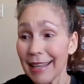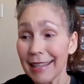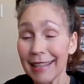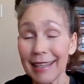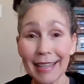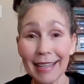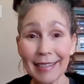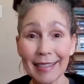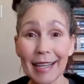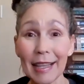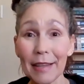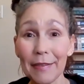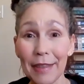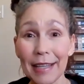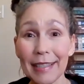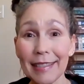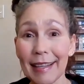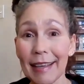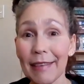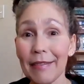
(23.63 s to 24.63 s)
Yes, I love
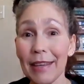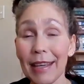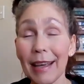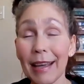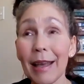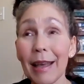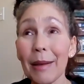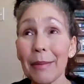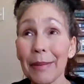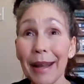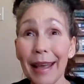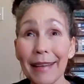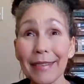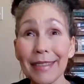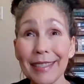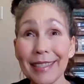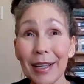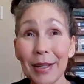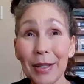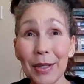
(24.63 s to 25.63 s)
Thanksgiving. But I have
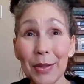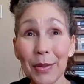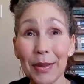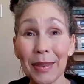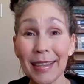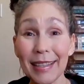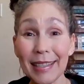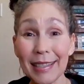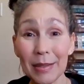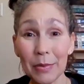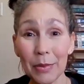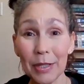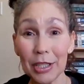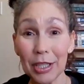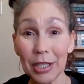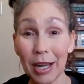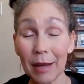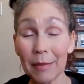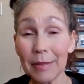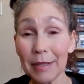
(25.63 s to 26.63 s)
to tell you, this
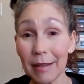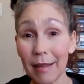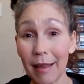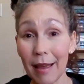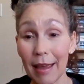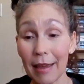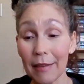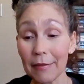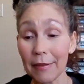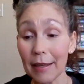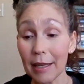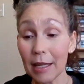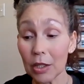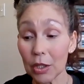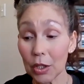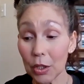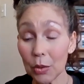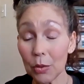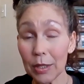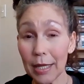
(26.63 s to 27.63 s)
witch comes alive
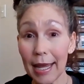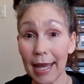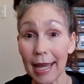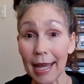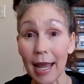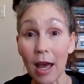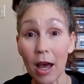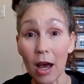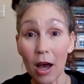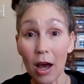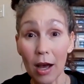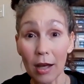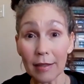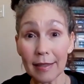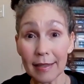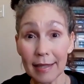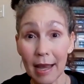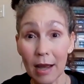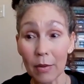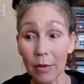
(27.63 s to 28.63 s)
today on
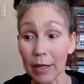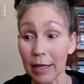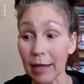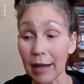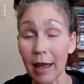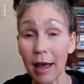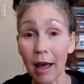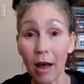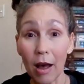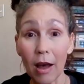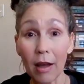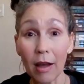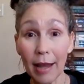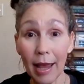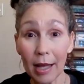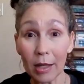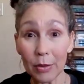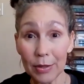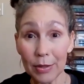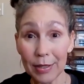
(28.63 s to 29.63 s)
Samhain, on
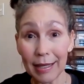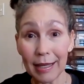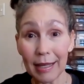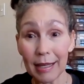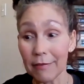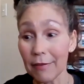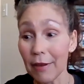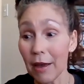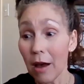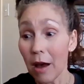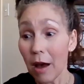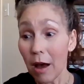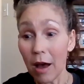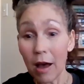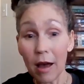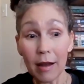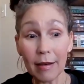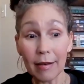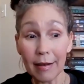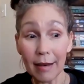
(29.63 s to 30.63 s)
Hallows Eve,
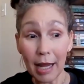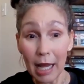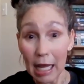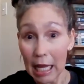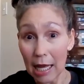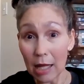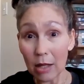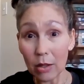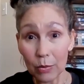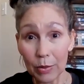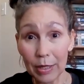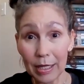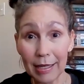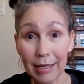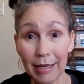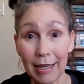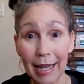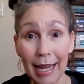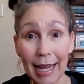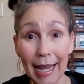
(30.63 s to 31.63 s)
on
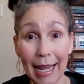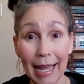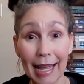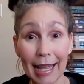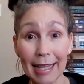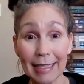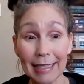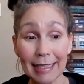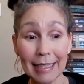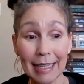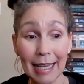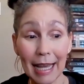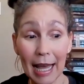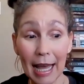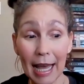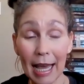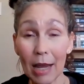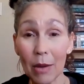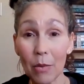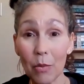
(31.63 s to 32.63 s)
Halloween. And
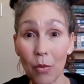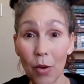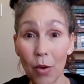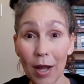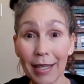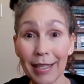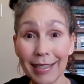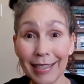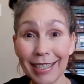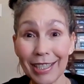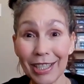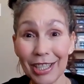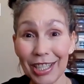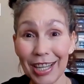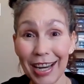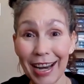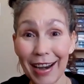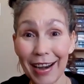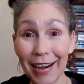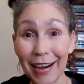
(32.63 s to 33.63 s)
I wanted to
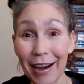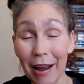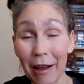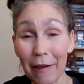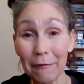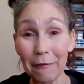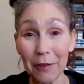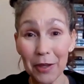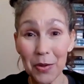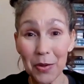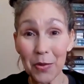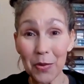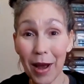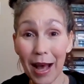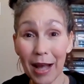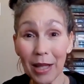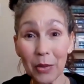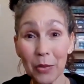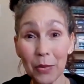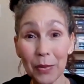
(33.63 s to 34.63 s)
share a few
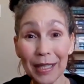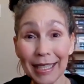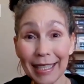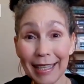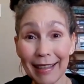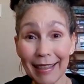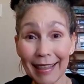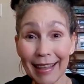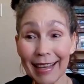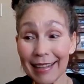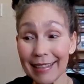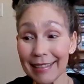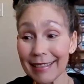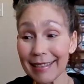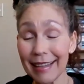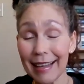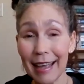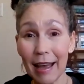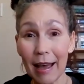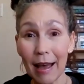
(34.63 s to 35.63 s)
Halloweeny
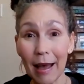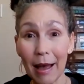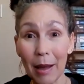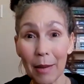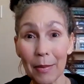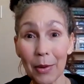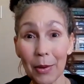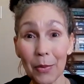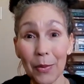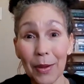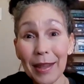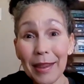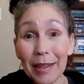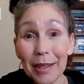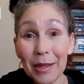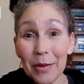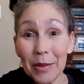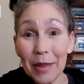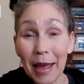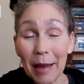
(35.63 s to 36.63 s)
things um,
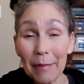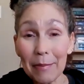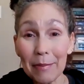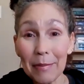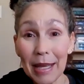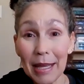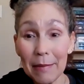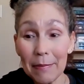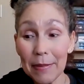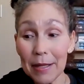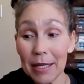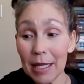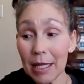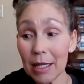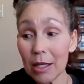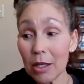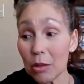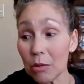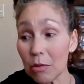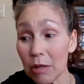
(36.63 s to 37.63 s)
with you that maybe
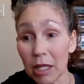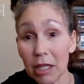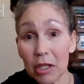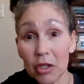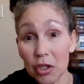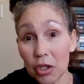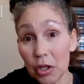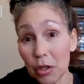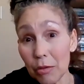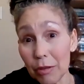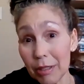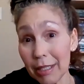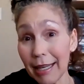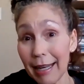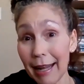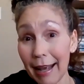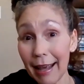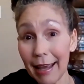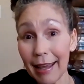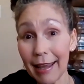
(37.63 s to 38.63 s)
you could do
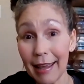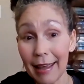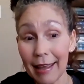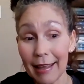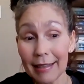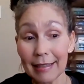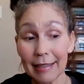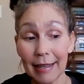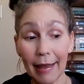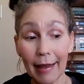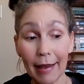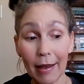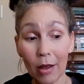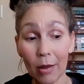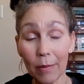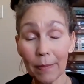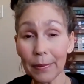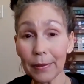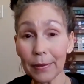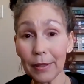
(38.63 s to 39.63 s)
today to
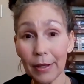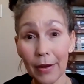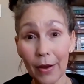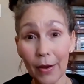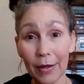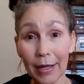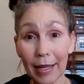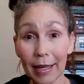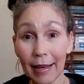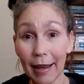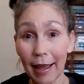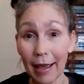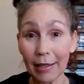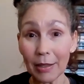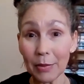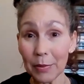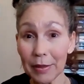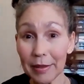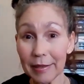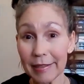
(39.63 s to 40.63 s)
help, you know,
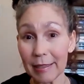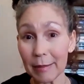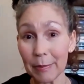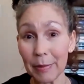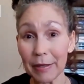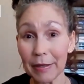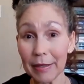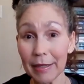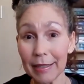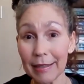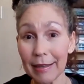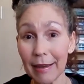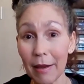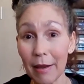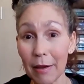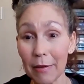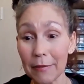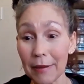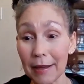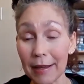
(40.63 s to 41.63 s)
connect with the spirit
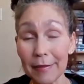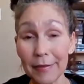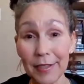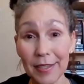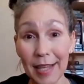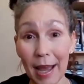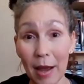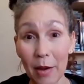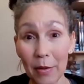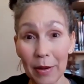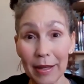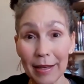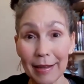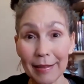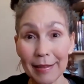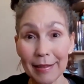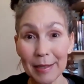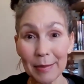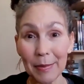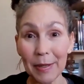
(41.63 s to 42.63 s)
of, of Samhain
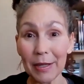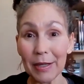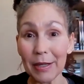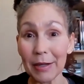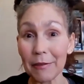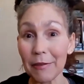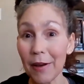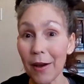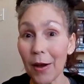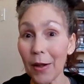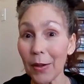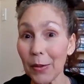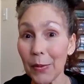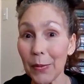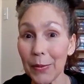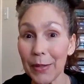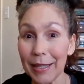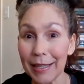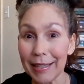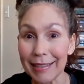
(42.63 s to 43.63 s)
and the spirit of
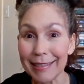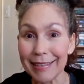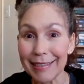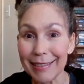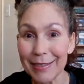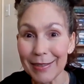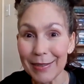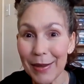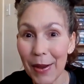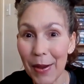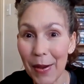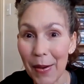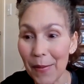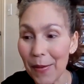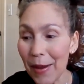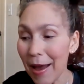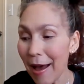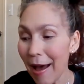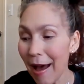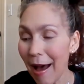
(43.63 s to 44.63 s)
Halloween.
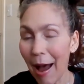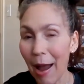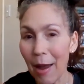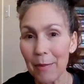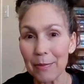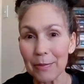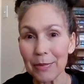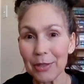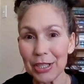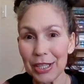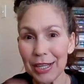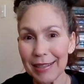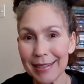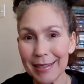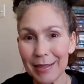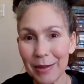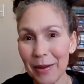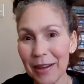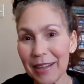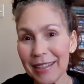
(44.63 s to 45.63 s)
So I'm
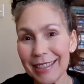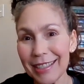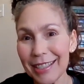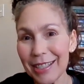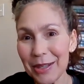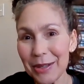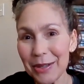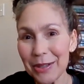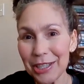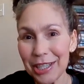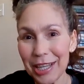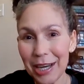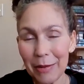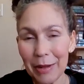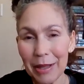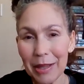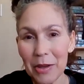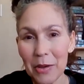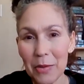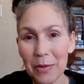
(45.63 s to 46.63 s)
just going to share
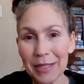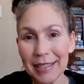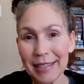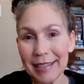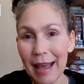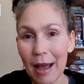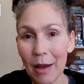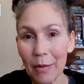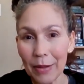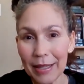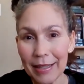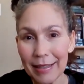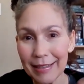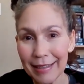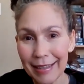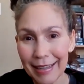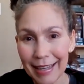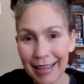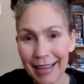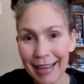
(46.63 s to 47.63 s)
with you what Samhain
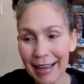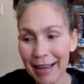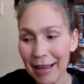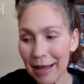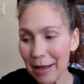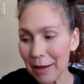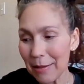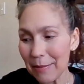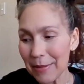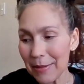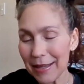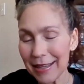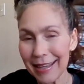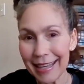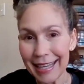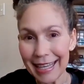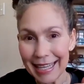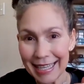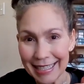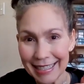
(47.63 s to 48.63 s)
um,
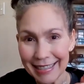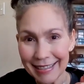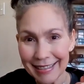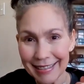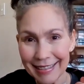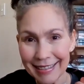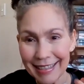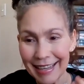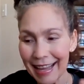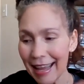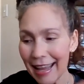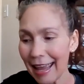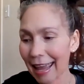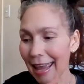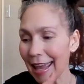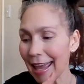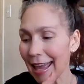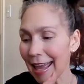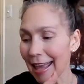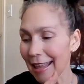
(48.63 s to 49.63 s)
is,
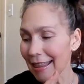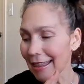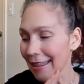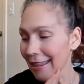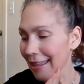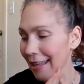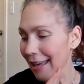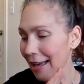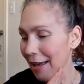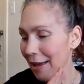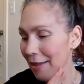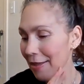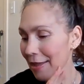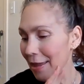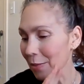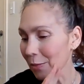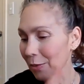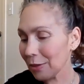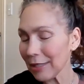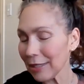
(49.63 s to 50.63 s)
and uh,
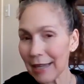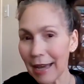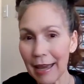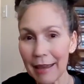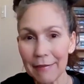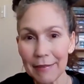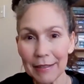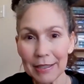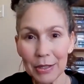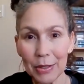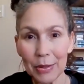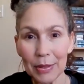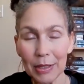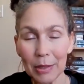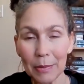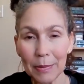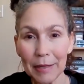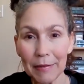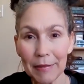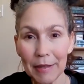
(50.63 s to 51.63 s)
then we'll dive into a
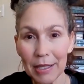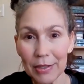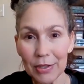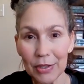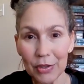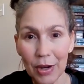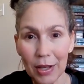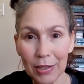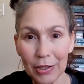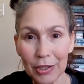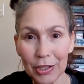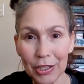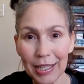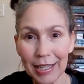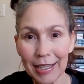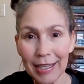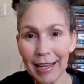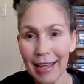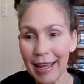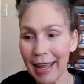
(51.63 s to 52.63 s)
little bit of the
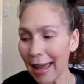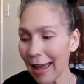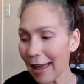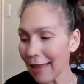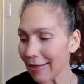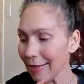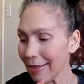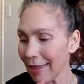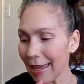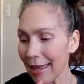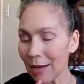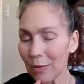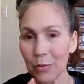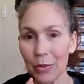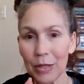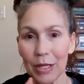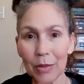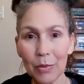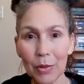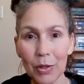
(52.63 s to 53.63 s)
astrology, and then
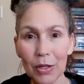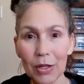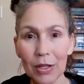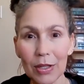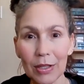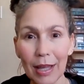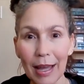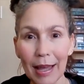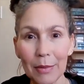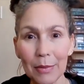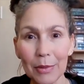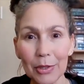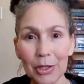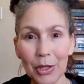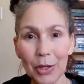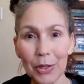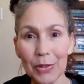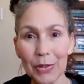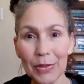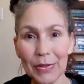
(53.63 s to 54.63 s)
we will I will
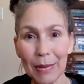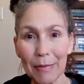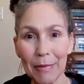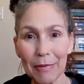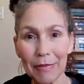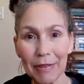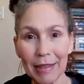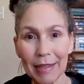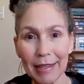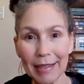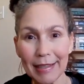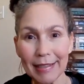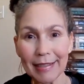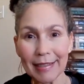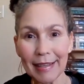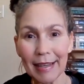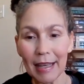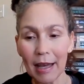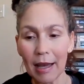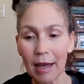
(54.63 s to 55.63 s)
show you some of
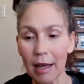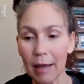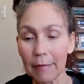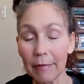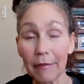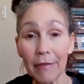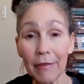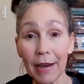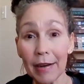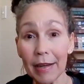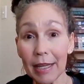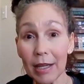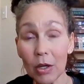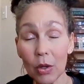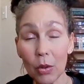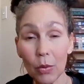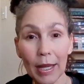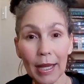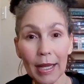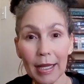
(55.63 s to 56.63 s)
these um, very
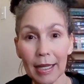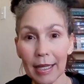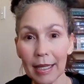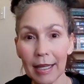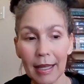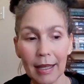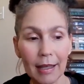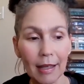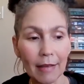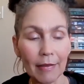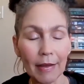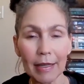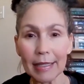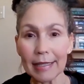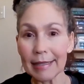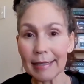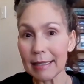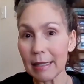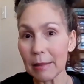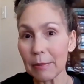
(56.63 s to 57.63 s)
quick very
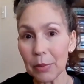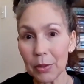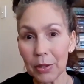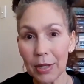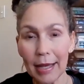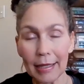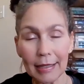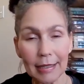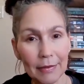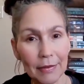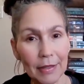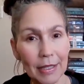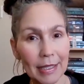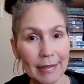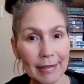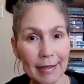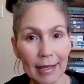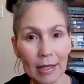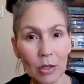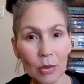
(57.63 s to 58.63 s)
simple
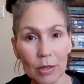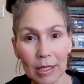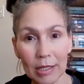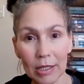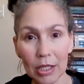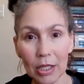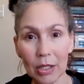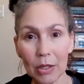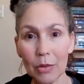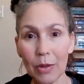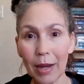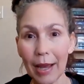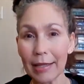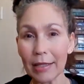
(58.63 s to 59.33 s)
activities that you can do.